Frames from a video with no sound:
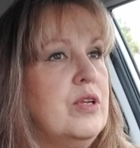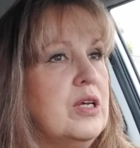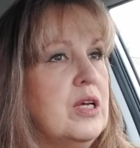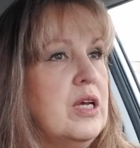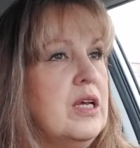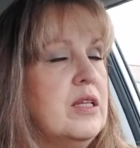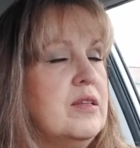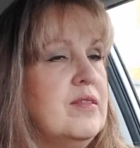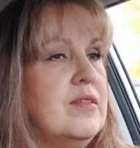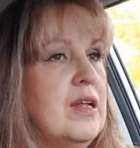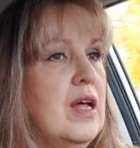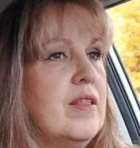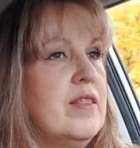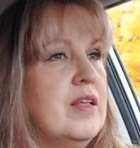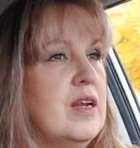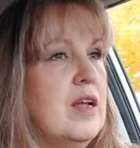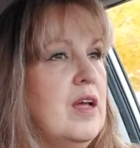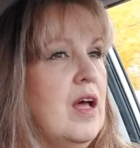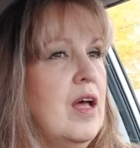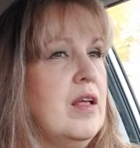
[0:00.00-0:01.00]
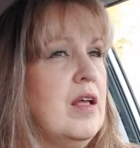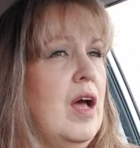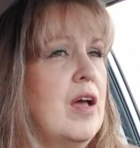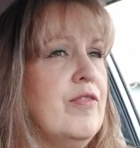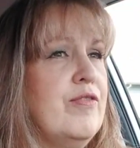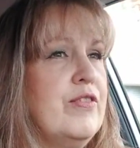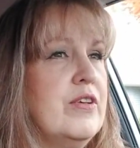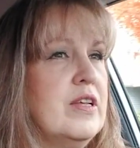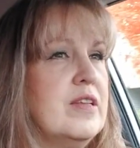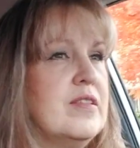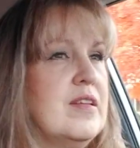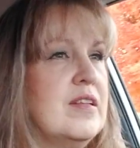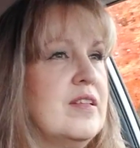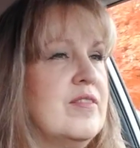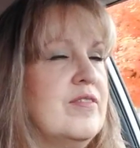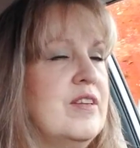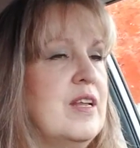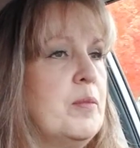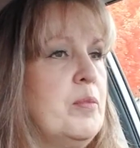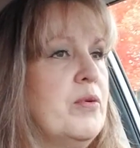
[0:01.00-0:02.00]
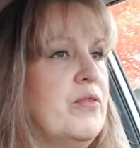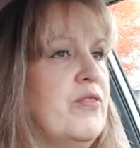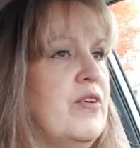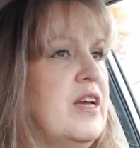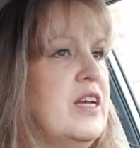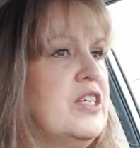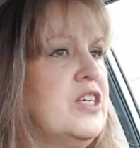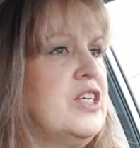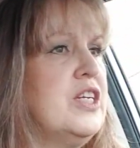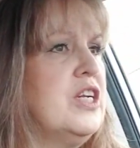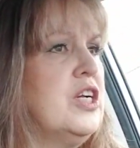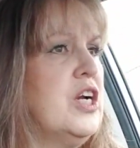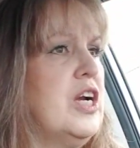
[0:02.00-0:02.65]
It's not that I, I feel a sense of deprivation